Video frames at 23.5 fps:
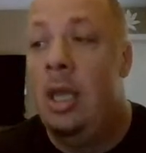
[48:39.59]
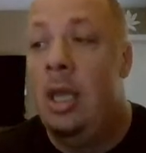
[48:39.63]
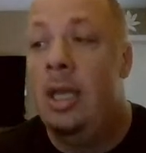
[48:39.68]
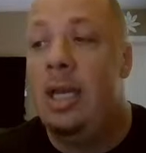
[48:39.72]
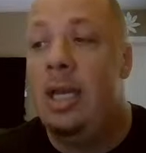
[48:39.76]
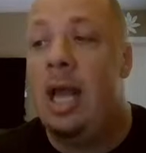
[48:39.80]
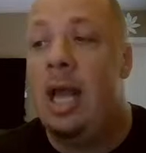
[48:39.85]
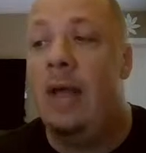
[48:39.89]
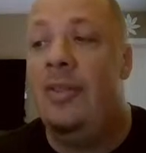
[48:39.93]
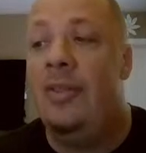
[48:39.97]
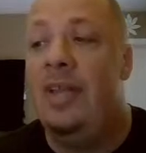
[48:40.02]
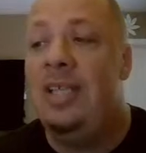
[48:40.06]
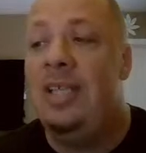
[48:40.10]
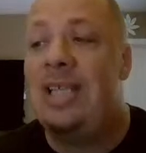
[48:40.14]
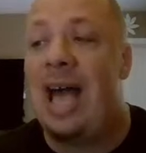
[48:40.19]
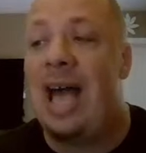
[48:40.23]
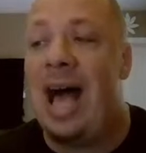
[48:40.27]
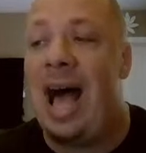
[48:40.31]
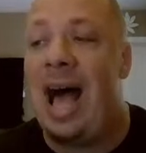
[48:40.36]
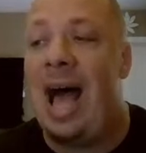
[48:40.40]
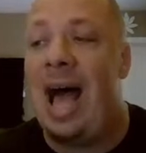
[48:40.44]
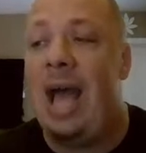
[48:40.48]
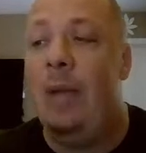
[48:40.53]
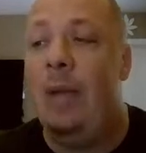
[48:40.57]
Now this
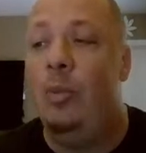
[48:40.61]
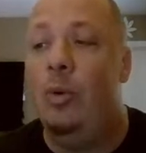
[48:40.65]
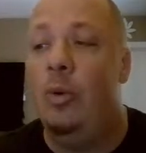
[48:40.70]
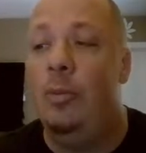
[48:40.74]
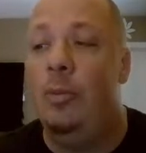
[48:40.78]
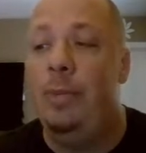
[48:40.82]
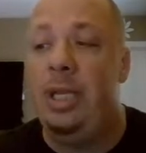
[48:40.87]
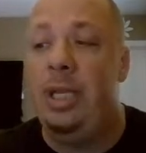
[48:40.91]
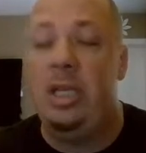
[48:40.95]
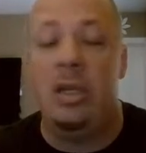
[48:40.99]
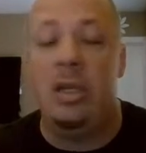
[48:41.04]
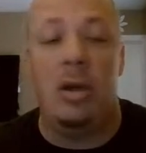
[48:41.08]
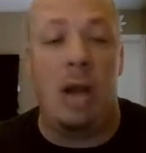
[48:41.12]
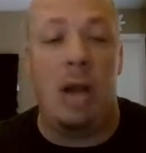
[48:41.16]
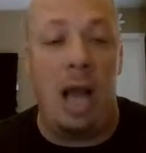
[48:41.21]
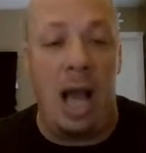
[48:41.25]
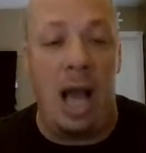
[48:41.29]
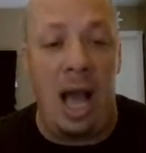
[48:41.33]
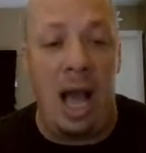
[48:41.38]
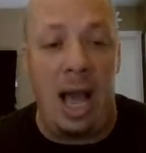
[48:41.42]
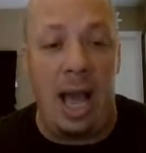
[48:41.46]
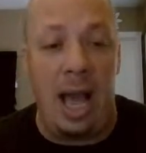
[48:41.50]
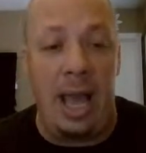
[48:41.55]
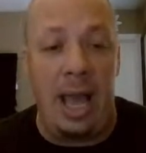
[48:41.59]
high will be your
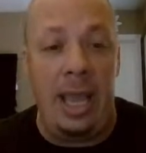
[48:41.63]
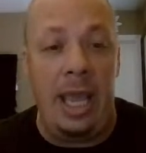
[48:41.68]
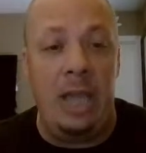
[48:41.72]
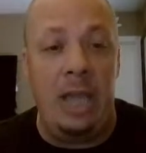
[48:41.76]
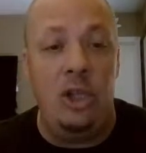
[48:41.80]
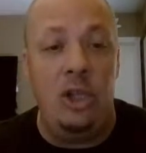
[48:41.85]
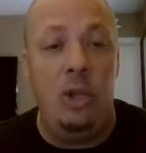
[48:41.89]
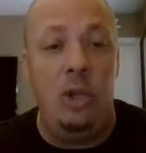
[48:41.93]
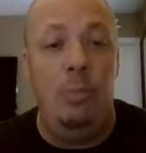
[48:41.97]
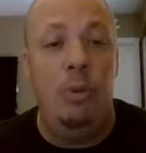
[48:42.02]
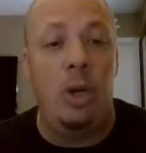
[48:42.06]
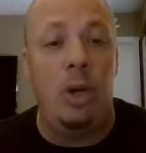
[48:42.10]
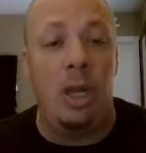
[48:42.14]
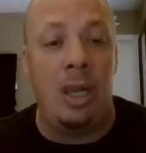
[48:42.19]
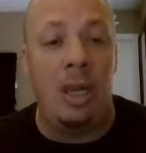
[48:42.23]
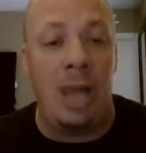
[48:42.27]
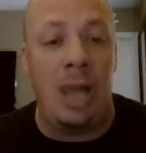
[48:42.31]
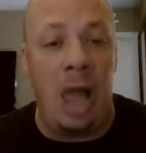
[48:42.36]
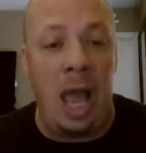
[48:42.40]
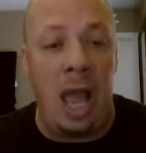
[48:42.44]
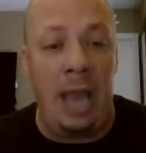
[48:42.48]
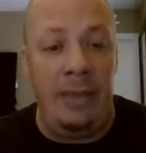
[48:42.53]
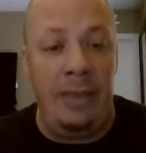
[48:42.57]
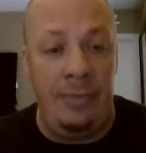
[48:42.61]
high, and you put a
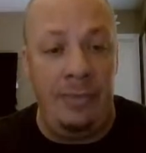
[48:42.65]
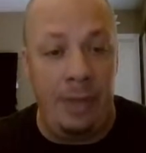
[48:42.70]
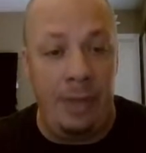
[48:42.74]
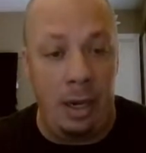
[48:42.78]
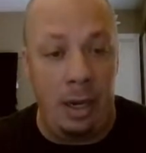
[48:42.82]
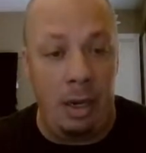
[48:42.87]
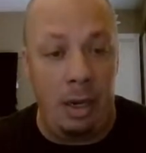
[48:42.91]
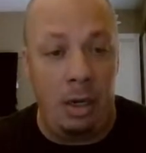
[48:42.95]
line there.